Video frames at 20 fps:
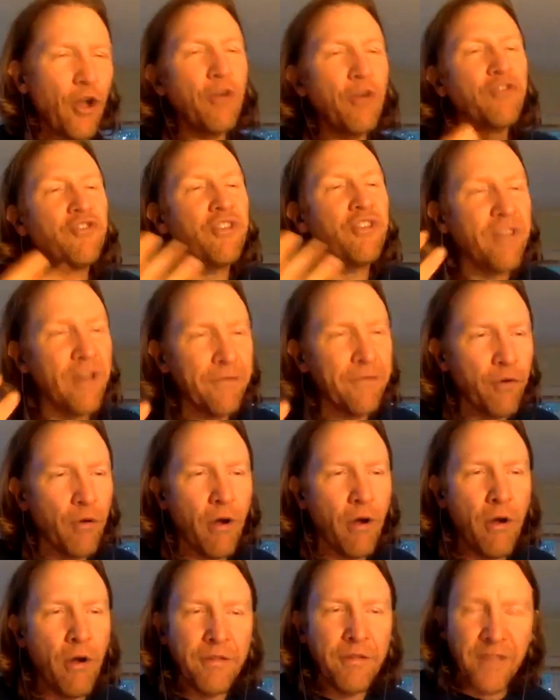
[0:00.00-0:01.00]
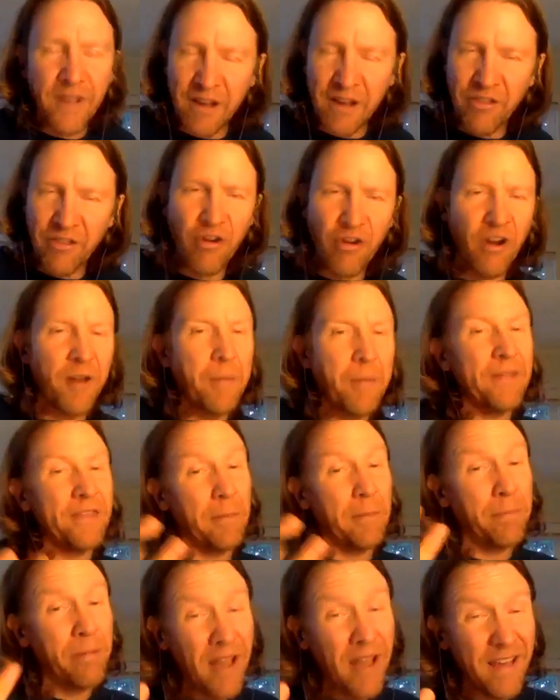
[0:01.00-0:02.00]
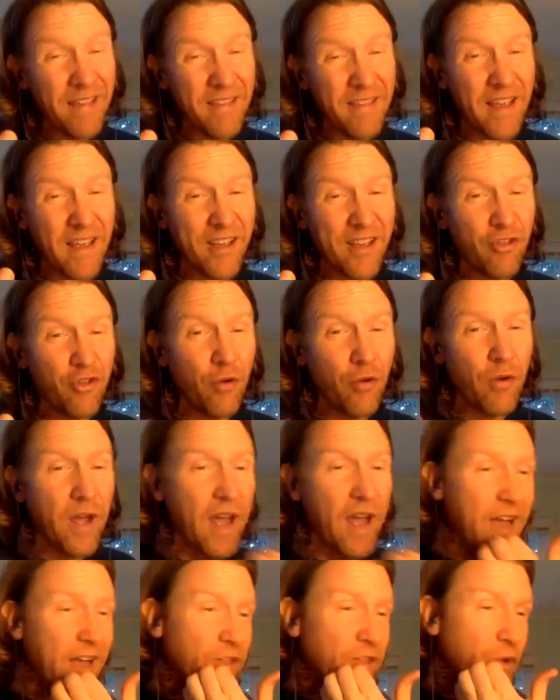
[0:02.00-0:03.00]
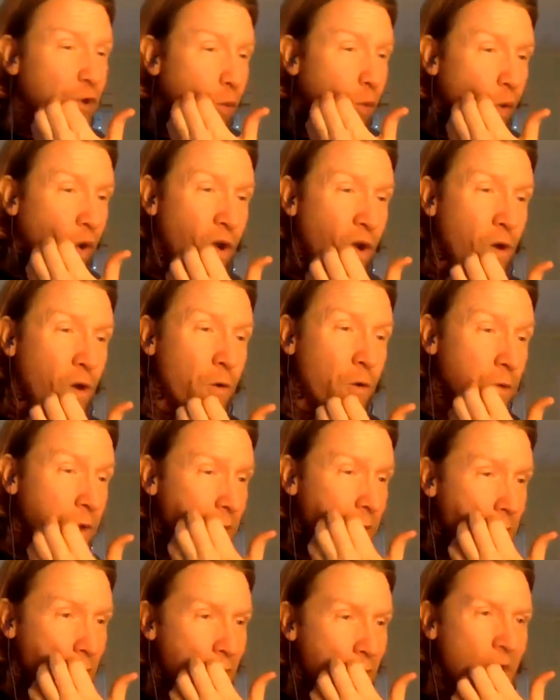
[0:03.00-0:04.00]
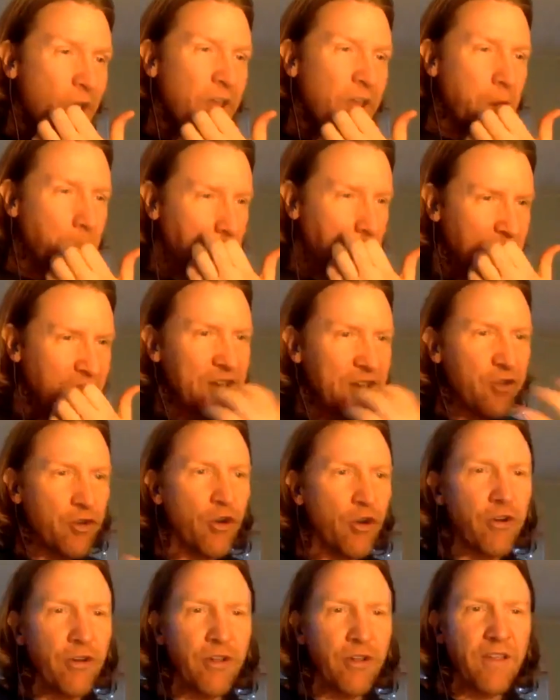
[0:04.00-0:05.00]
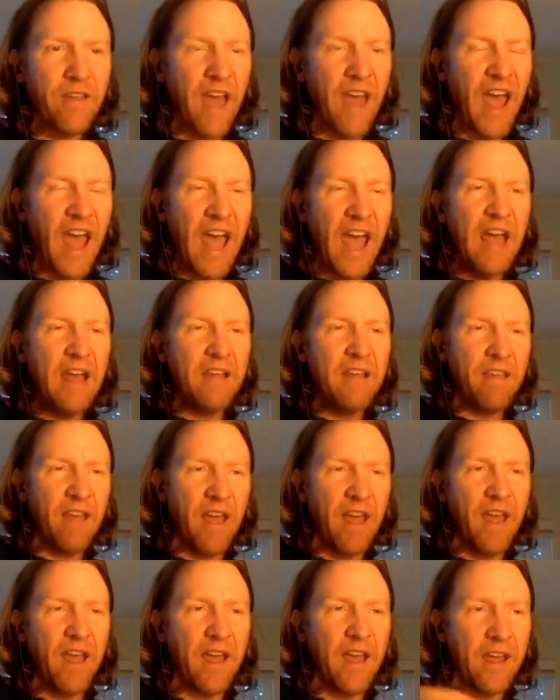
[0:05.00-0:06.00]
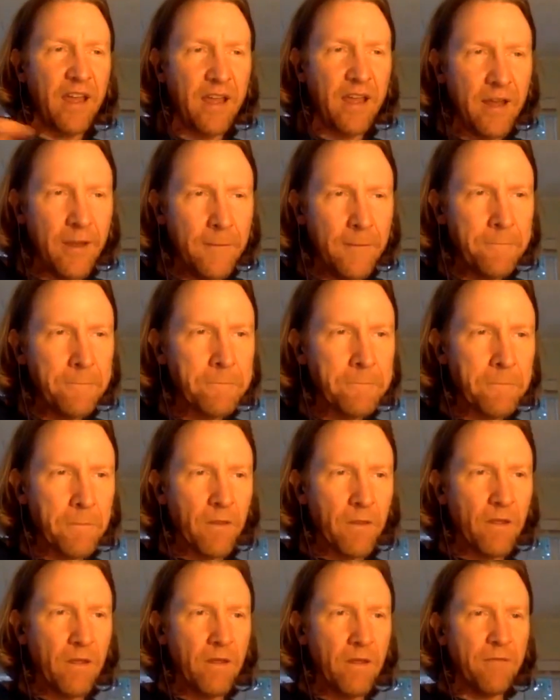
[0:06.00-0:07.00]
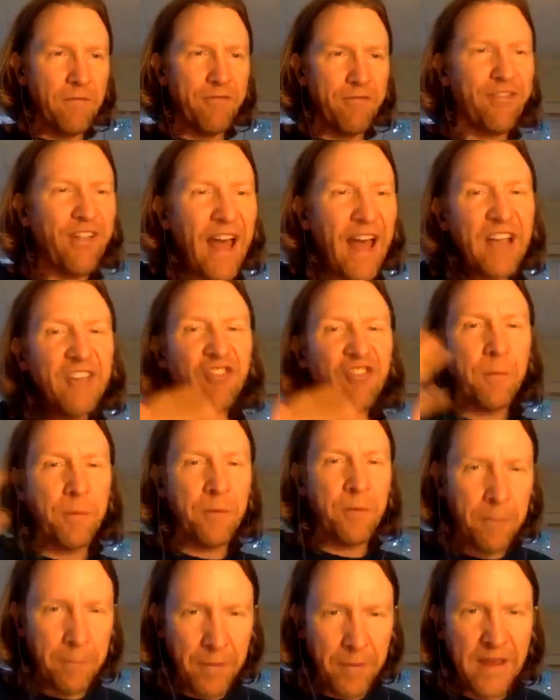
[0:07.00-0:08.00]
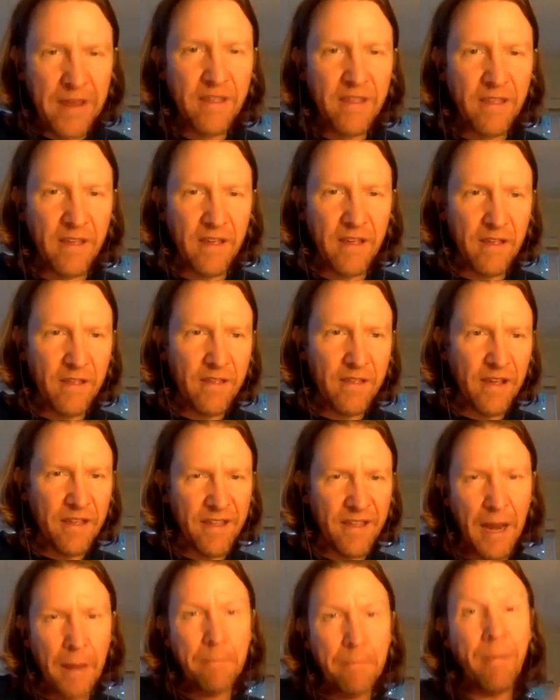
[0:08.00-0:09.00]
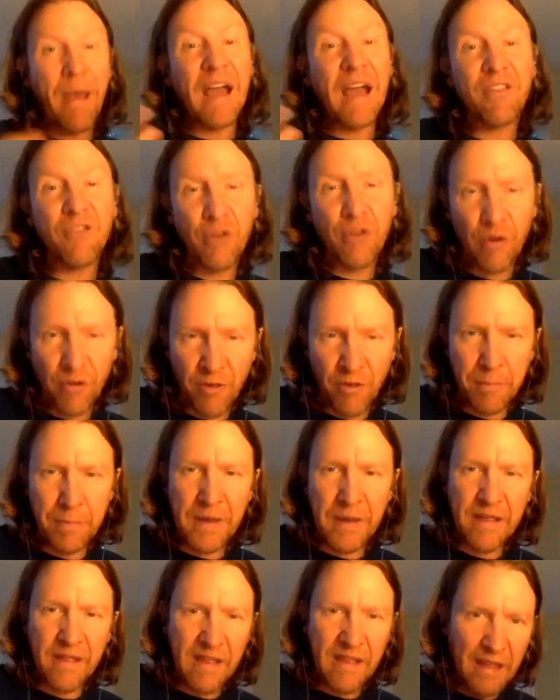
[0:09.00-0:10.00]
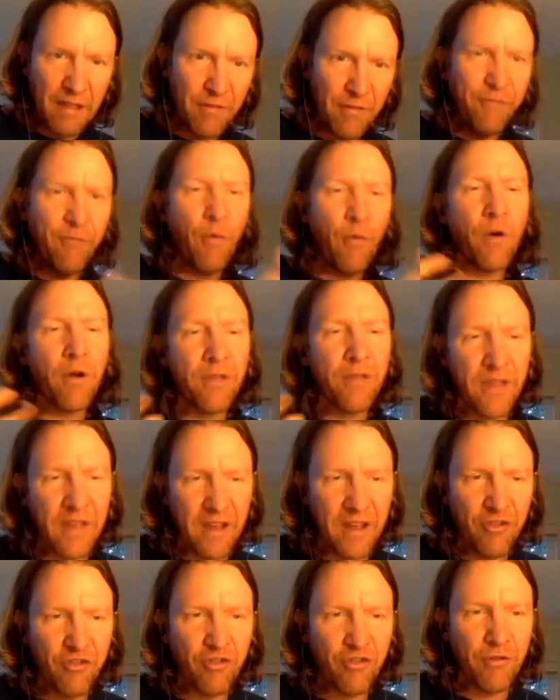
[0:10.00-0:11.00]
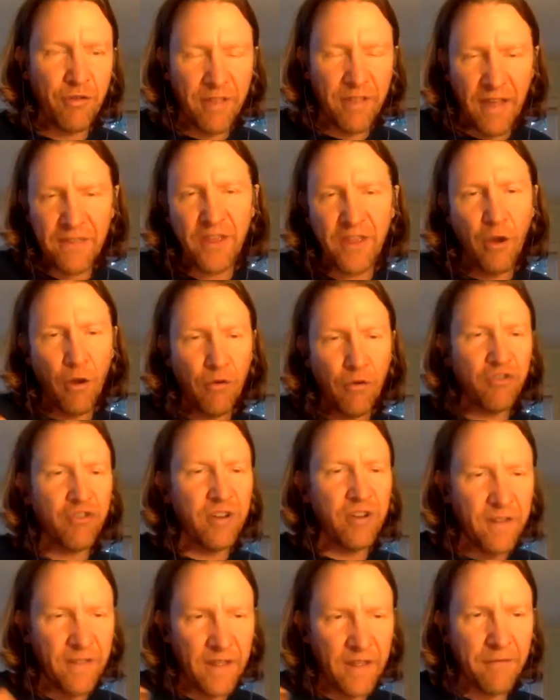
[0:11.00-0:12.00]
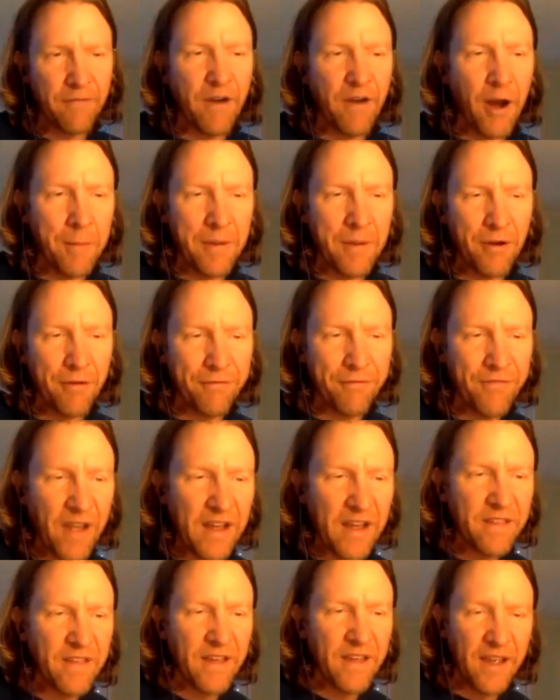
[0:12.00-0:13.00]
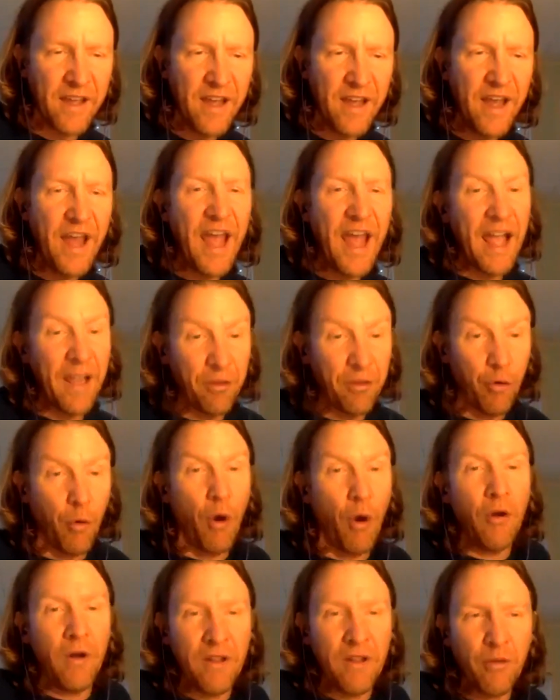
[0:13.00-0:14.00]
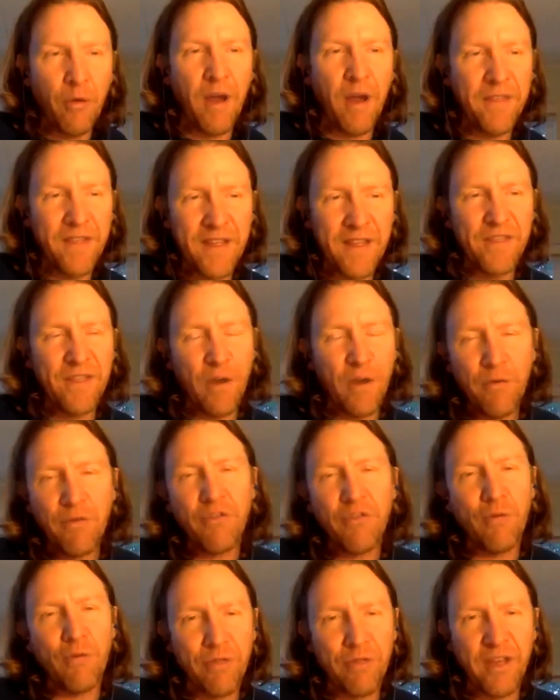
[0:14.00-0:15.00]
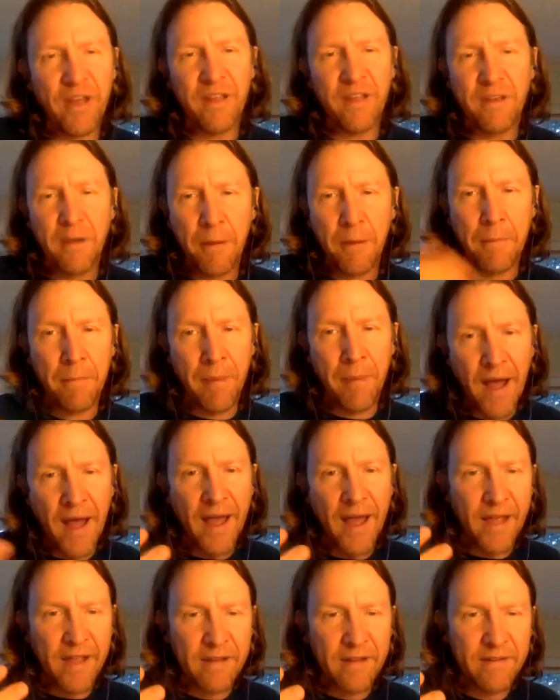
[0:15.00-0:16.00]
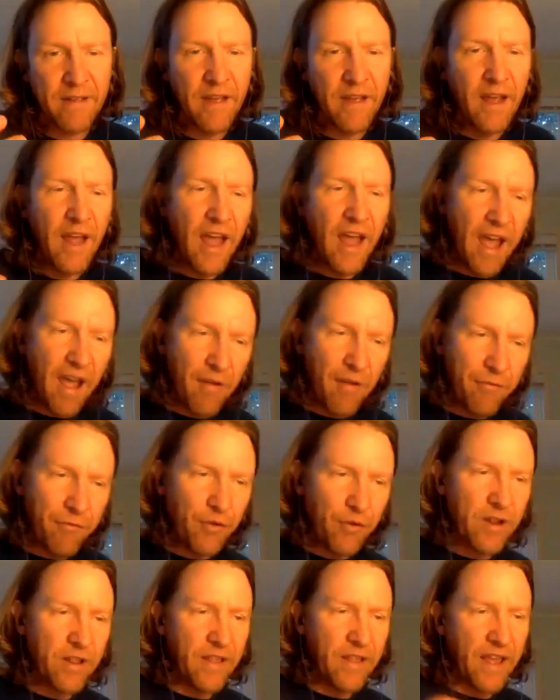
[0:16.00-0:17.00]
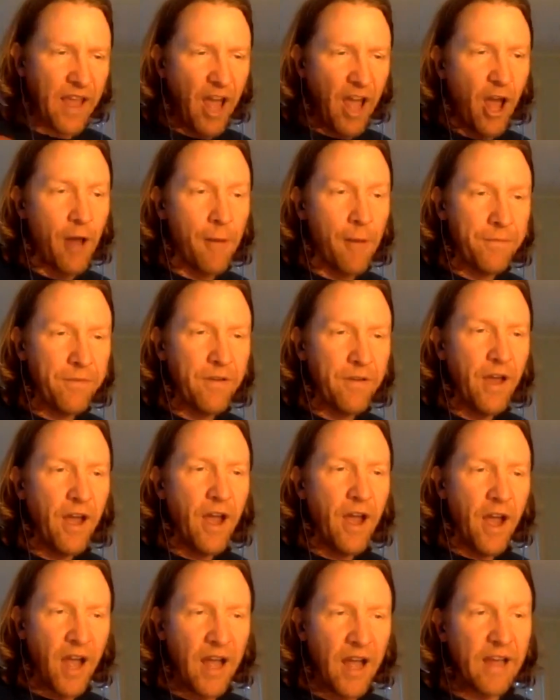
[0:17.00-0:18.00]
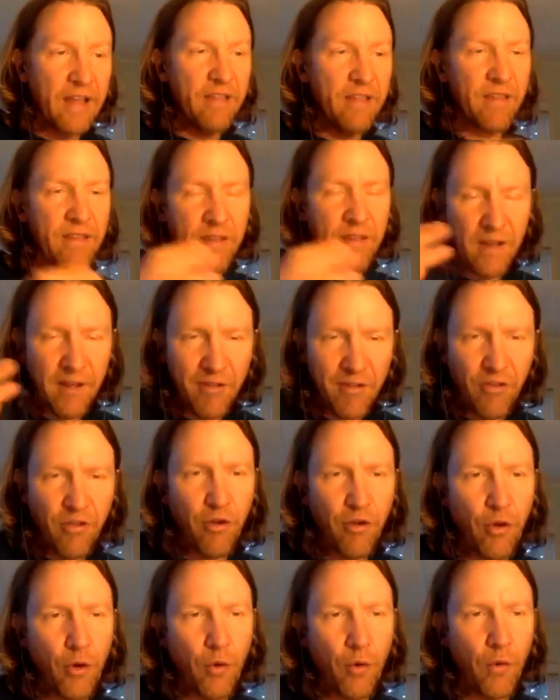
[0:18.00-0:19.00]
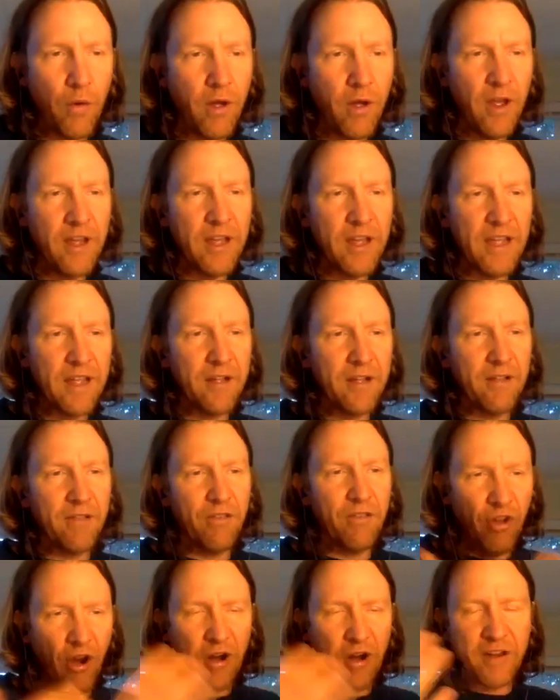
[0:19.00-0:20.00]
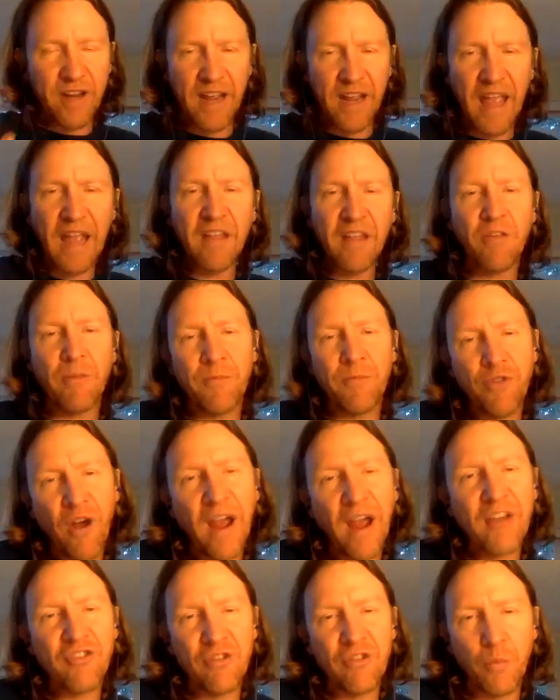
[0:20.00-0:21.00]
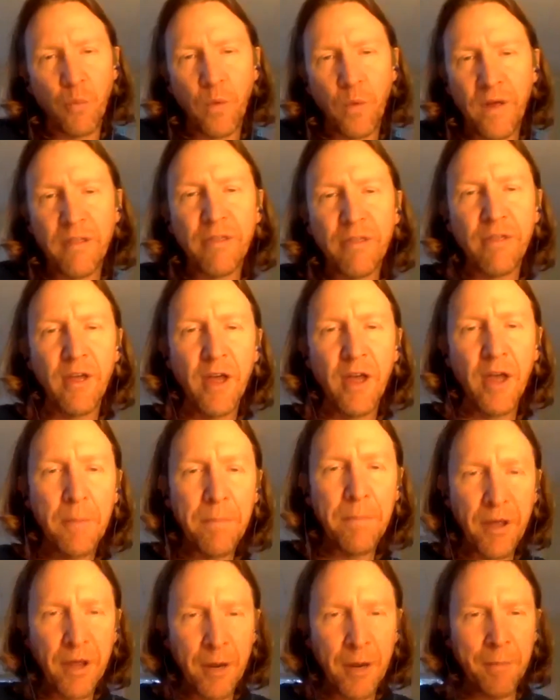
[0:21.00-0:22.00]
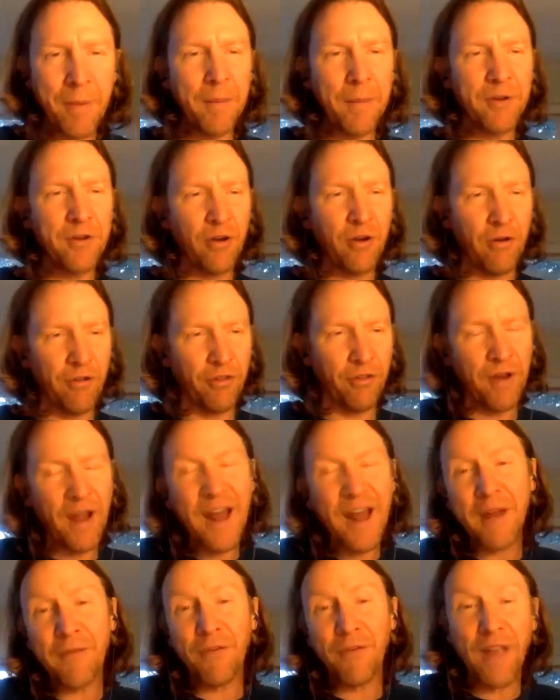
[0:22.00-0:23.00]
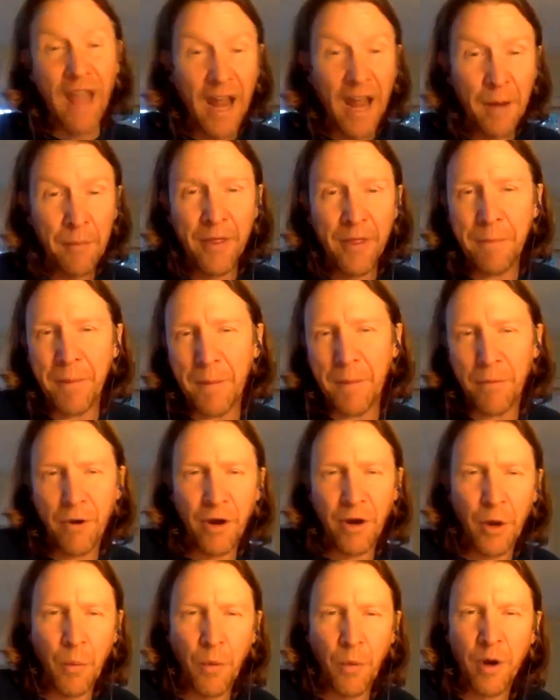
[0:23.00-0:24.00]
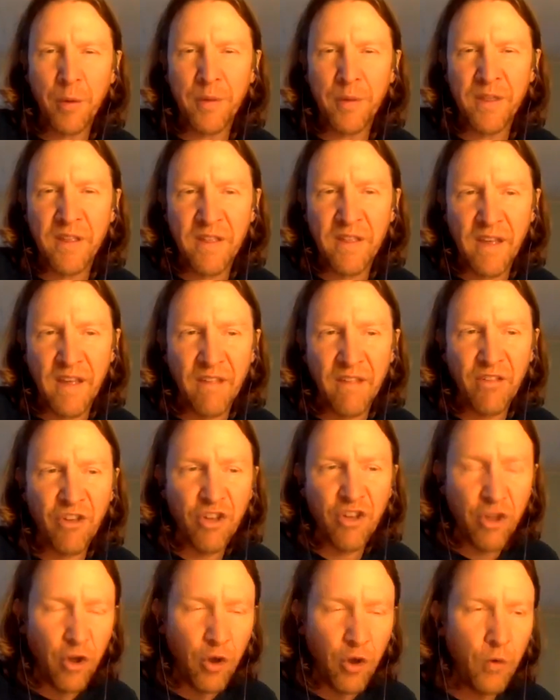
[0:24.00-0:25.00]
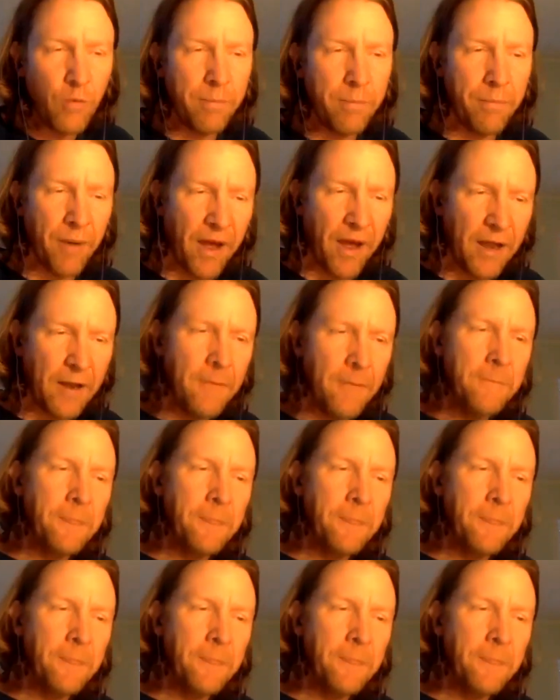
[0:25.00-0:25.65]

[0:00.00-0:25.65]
oceans have grown, the concern about the plastic issue has grown. Sea turtles as a flagship species, as an ambassador species for the issues that the ocean and the environment are facing, has grown. And so I think those two things combined have really helped us to start to gain some traction with billion baby turtles. So not every animal that people are going to work with is as cute, but